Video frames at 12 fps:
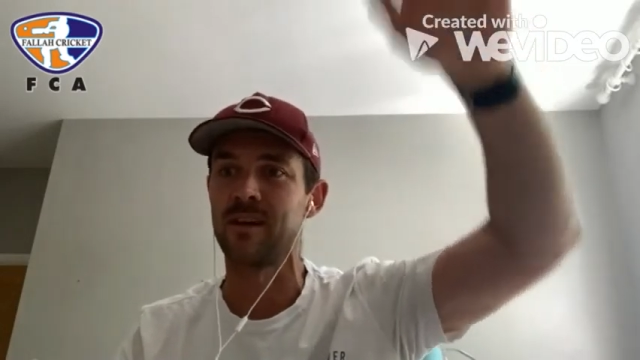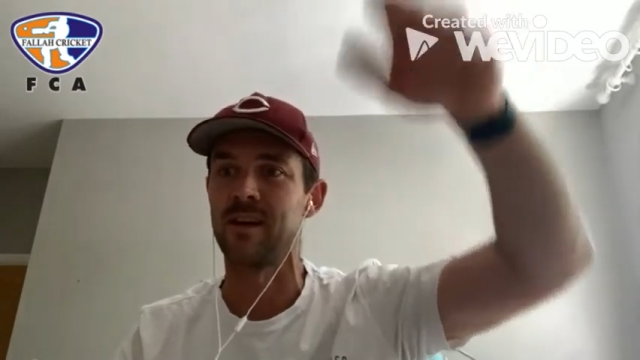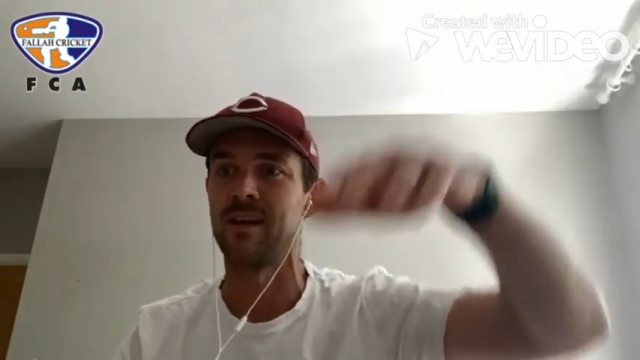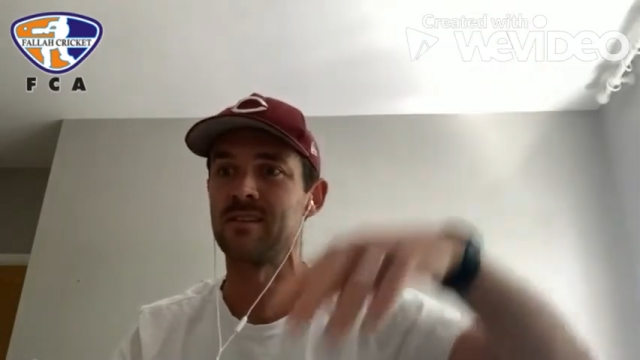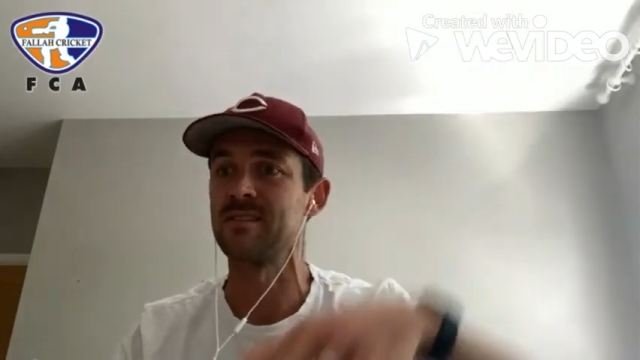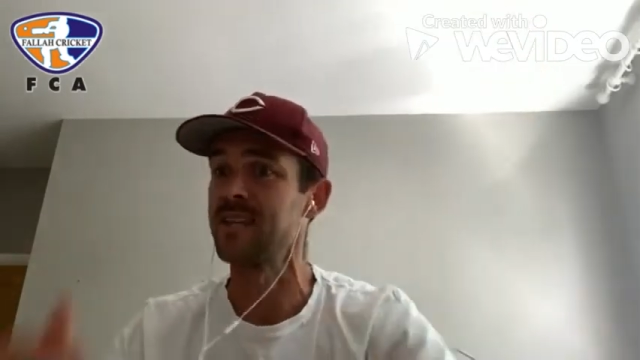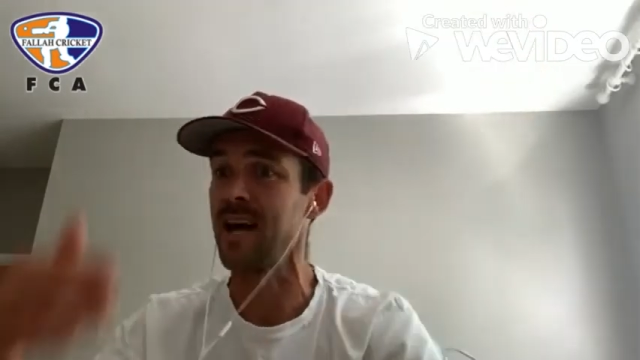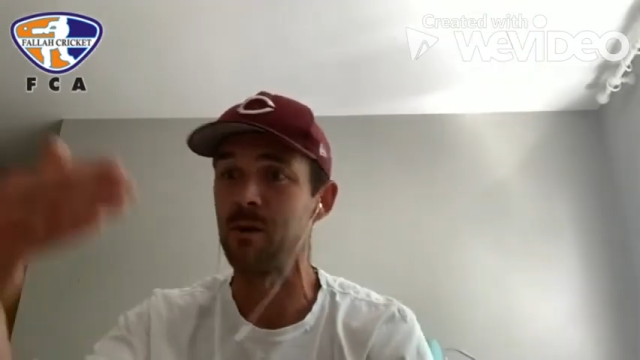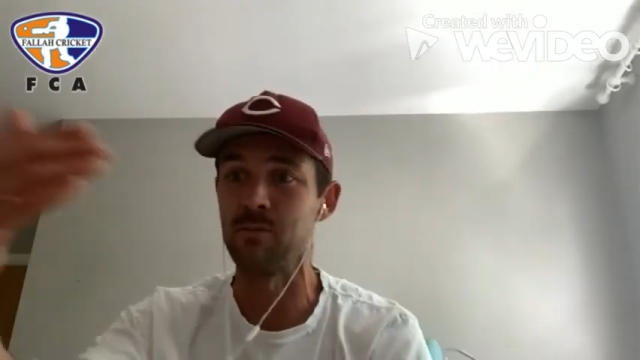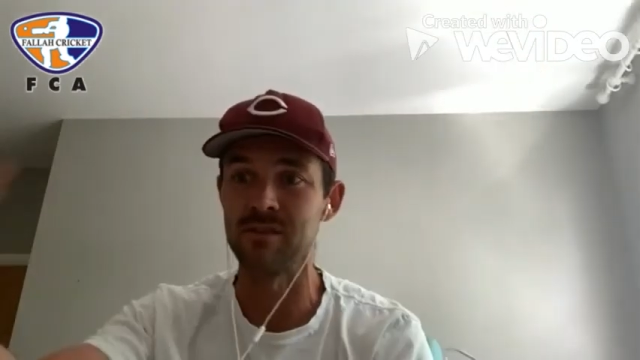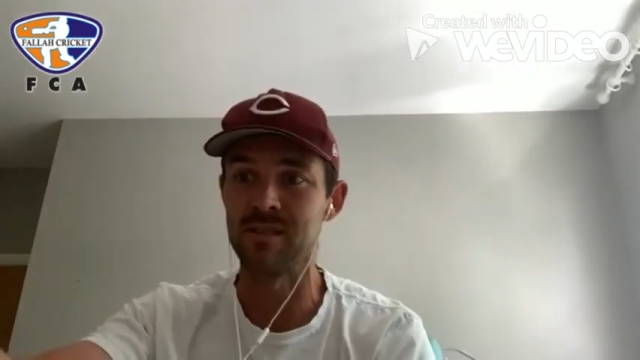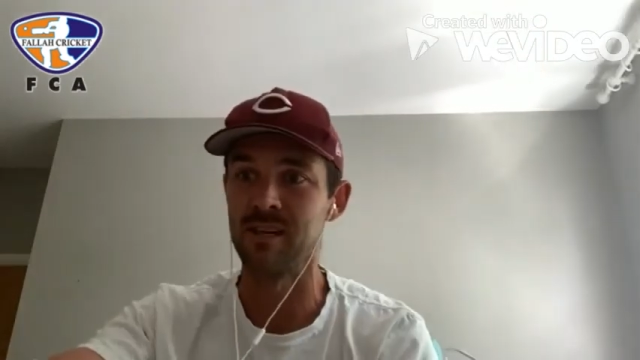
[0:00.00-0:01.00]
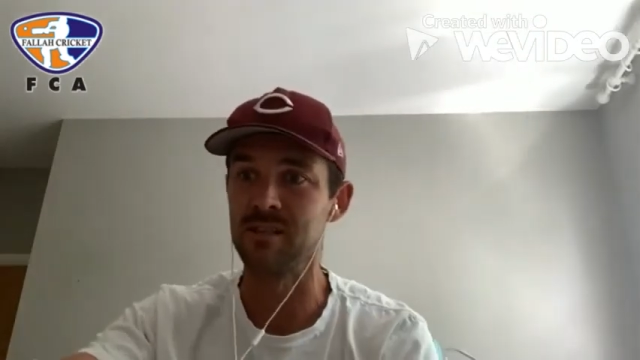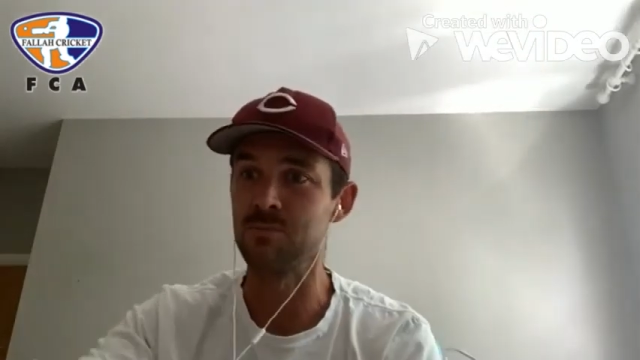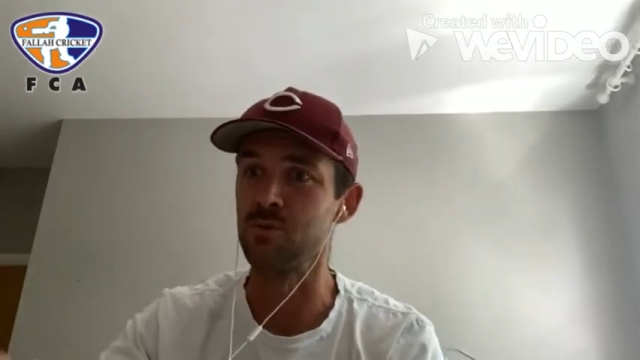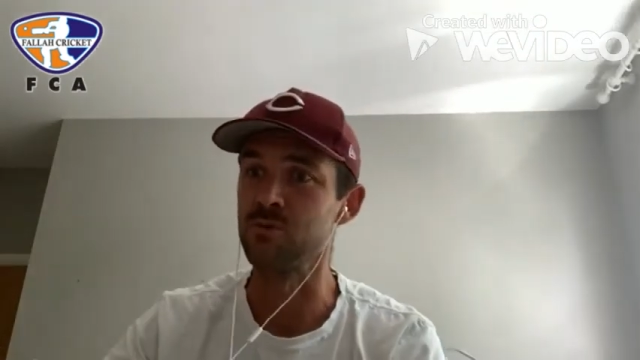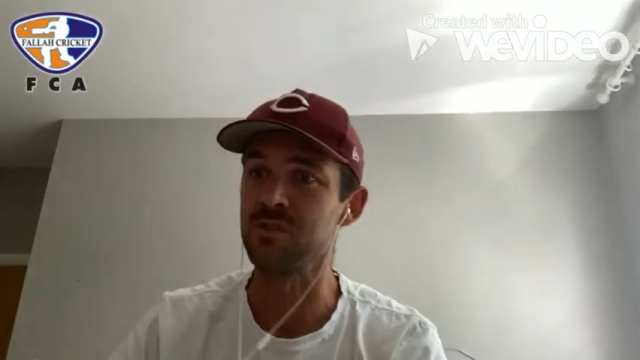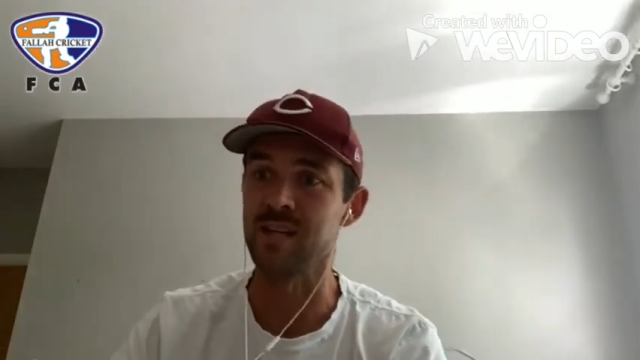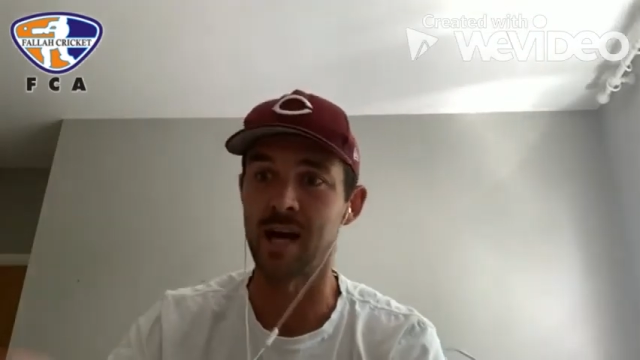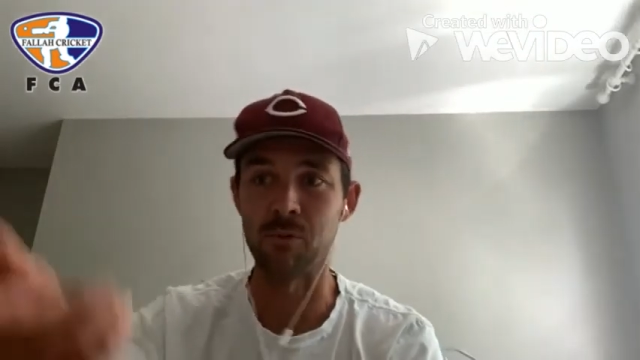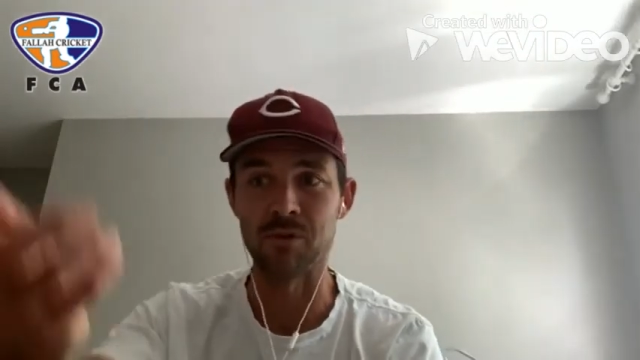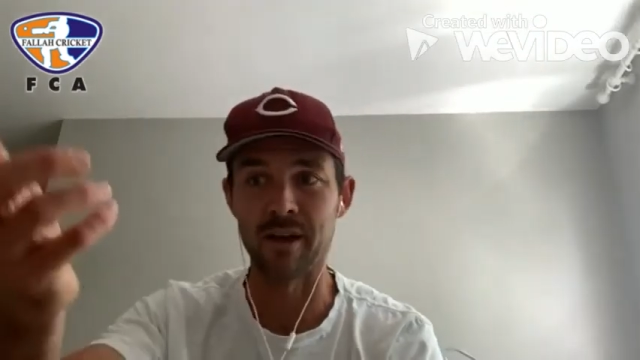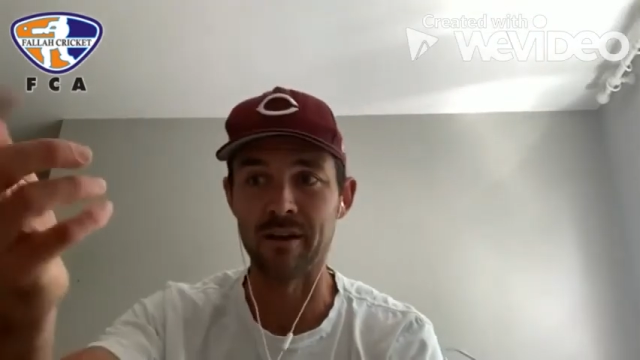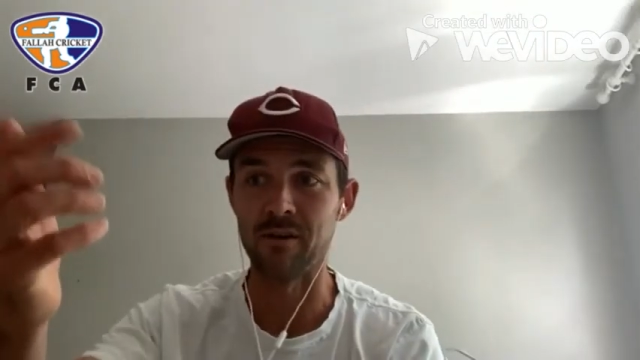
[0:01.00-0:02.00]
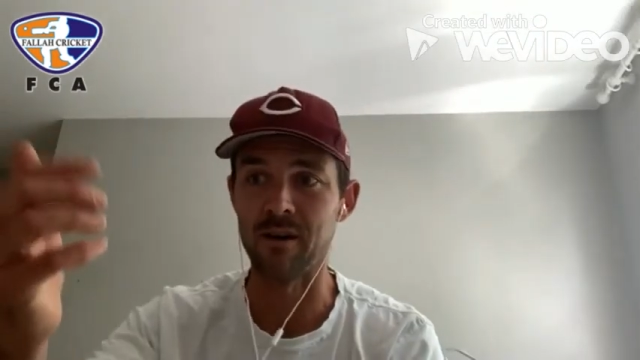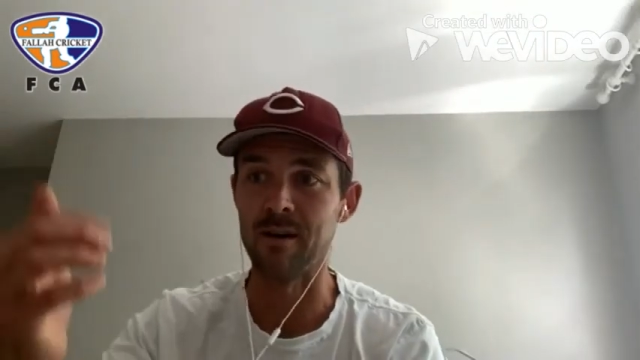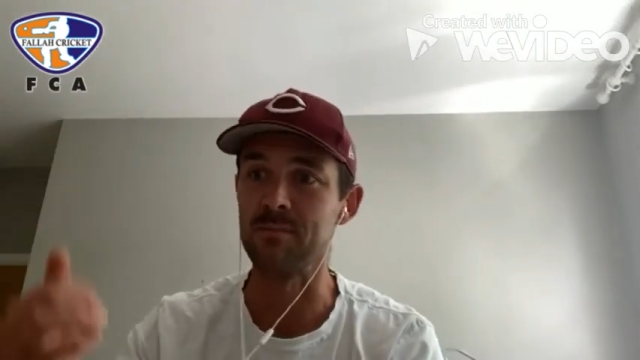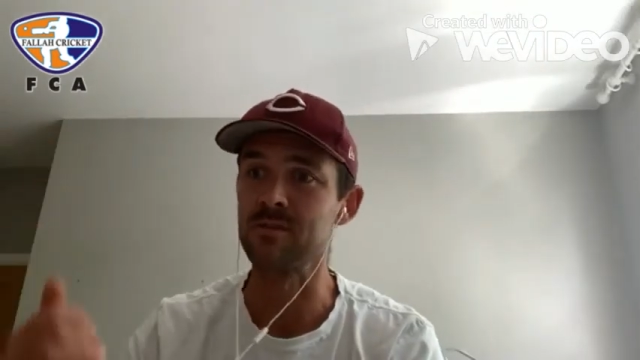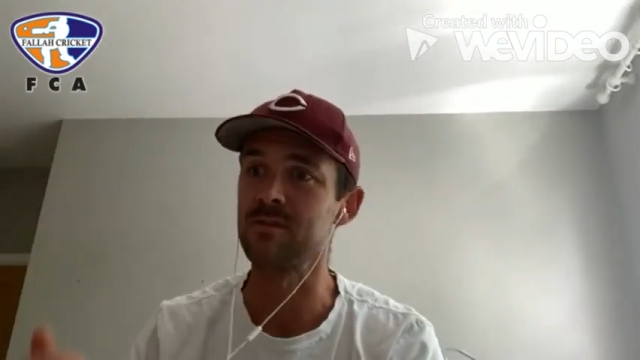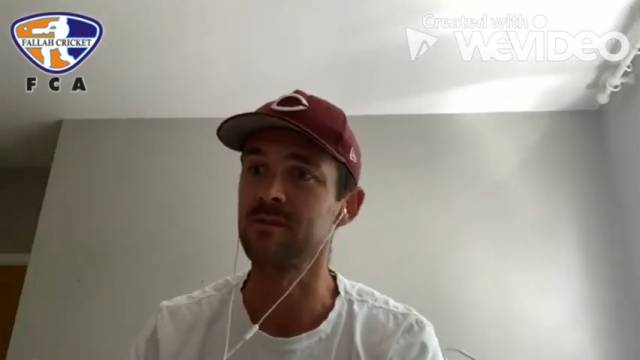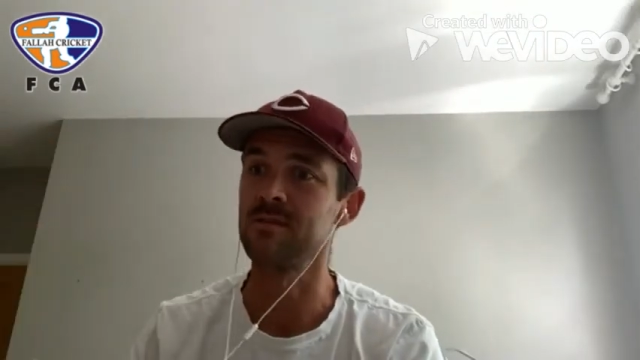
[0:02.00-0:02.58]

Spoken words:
start with tennis balls, start with underarms,